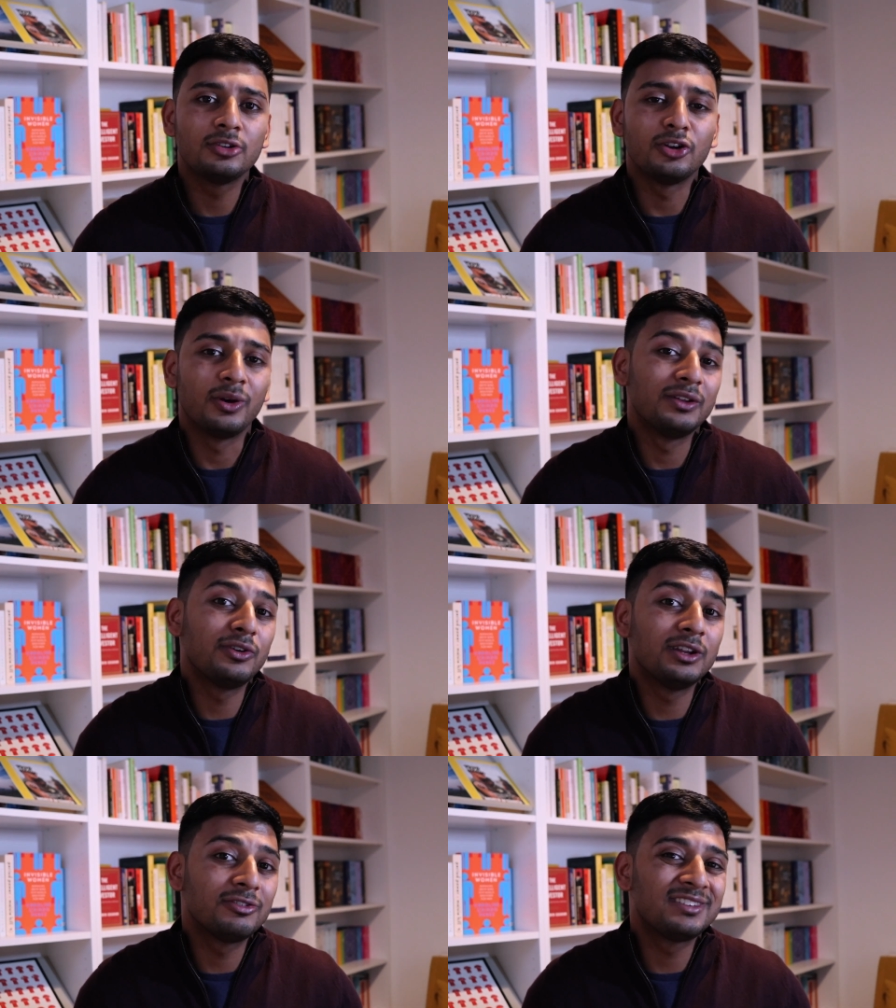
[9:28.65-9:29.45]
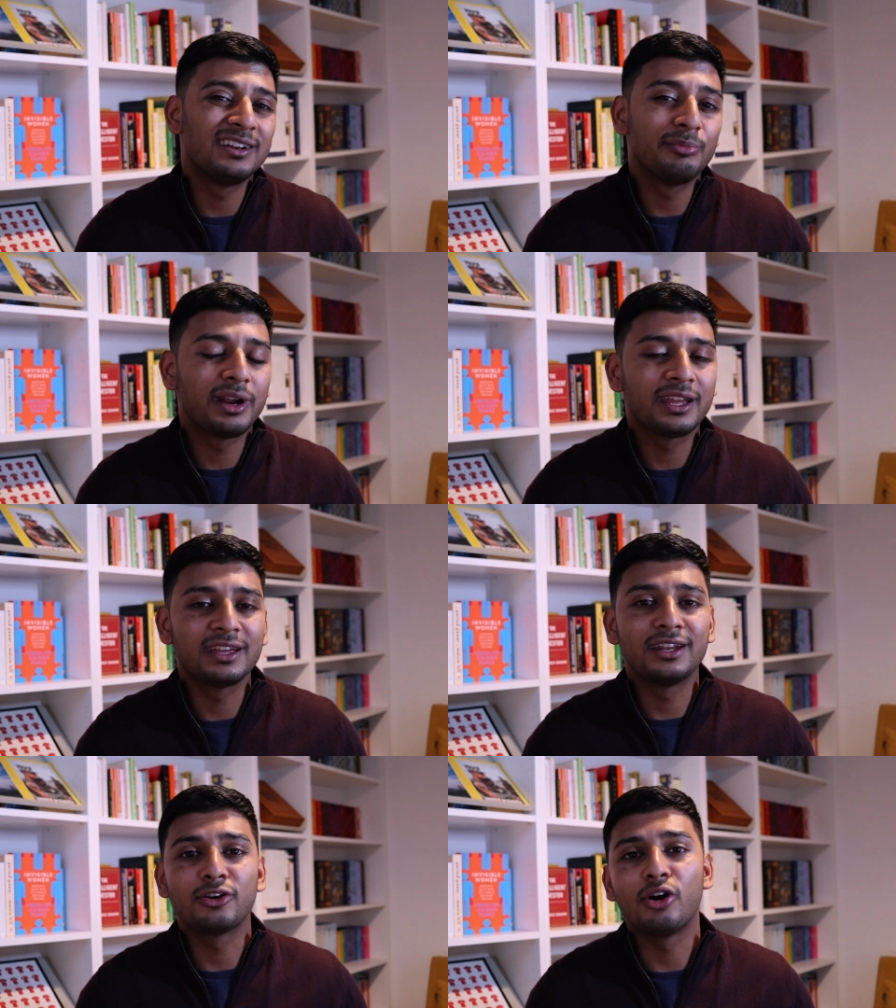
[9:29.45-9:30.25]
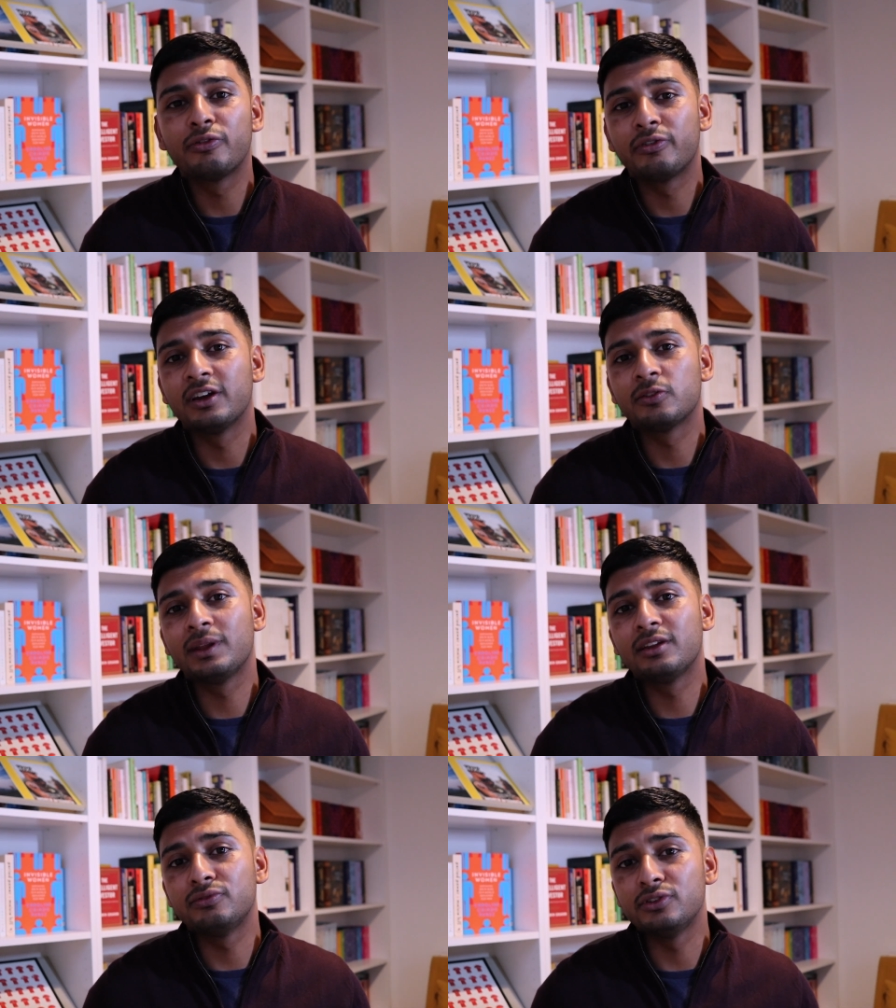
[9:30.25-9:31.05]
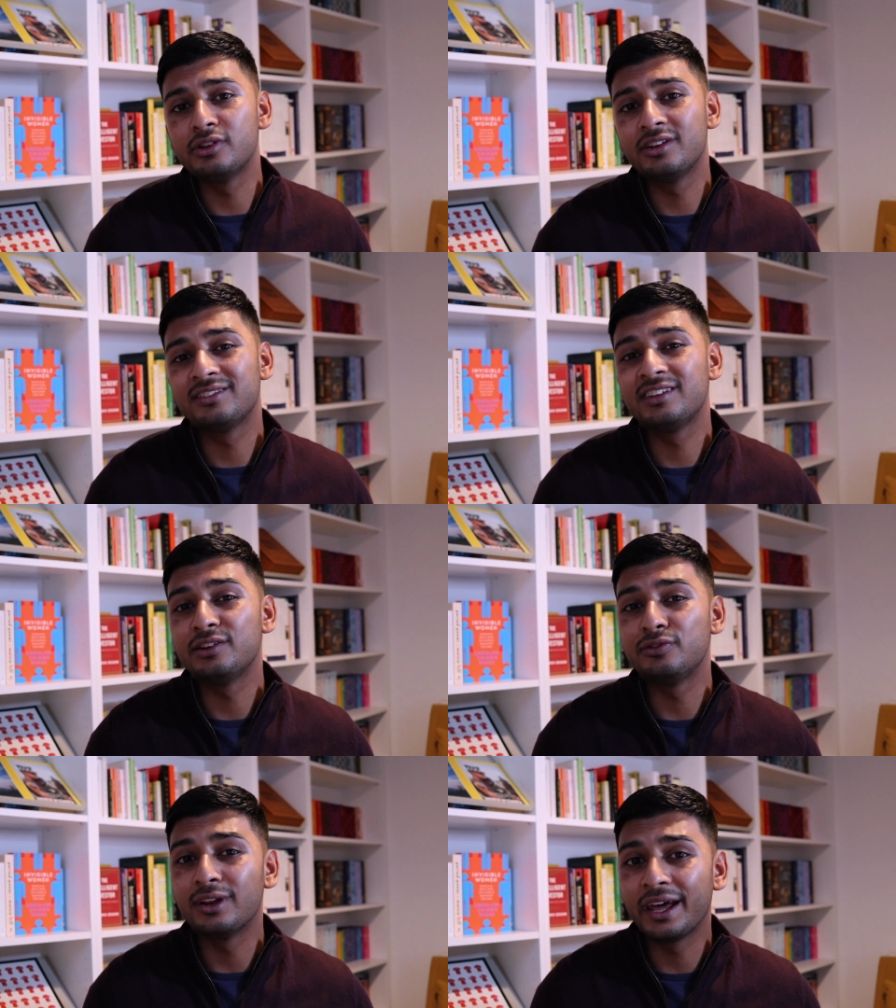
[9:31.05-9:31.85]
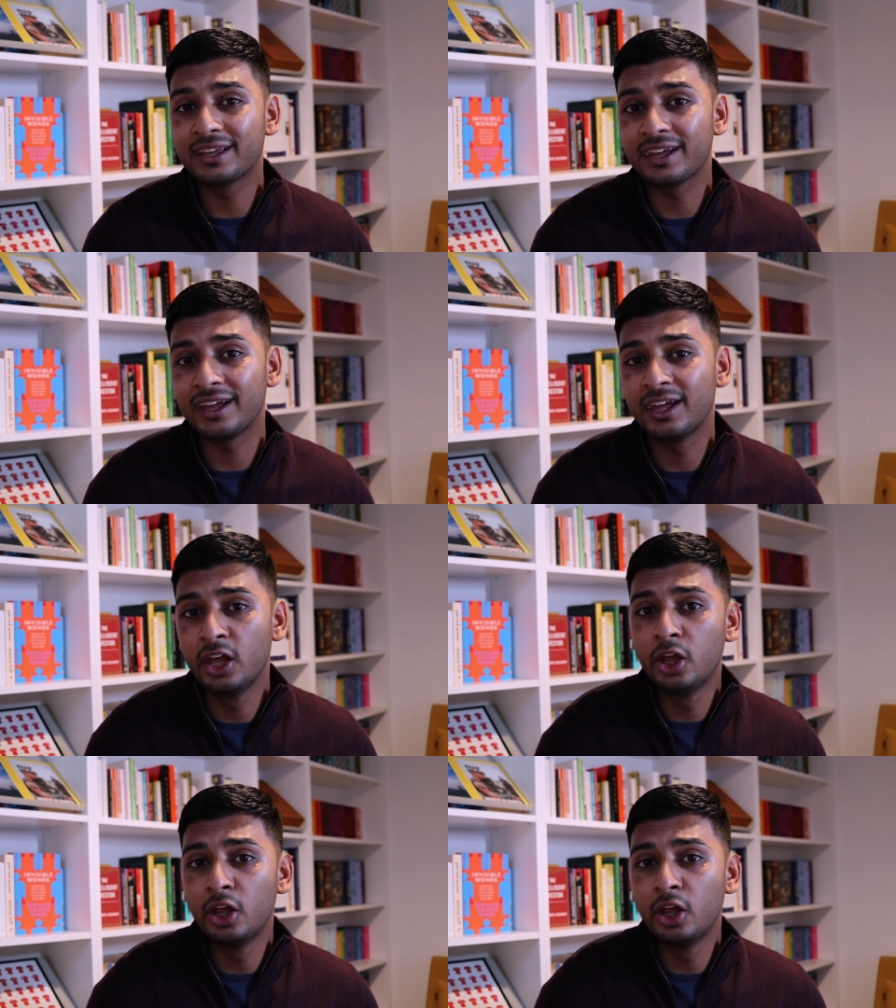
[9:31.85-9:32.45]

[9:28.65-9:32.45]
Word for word: You know, if you're interested in breaking in, go for it, spend a few years, see if you like it.